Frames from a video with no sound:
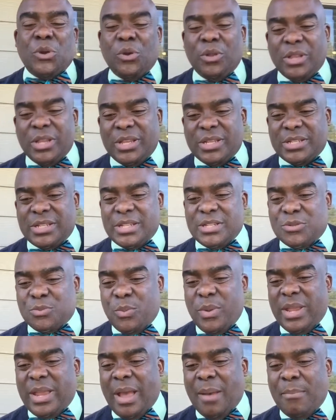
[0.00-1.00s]
Earlier this
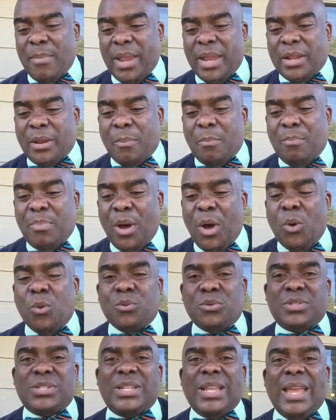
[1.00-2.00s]
week, I made a
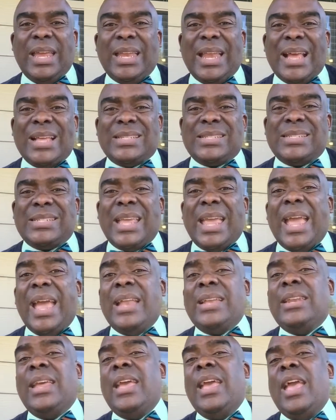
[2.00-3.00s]
post and I
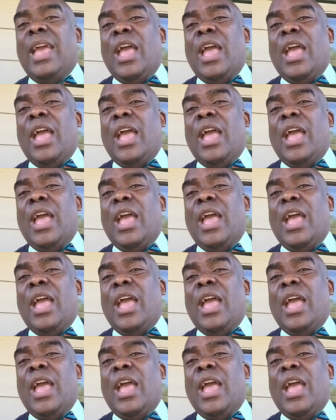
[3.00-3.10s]
said,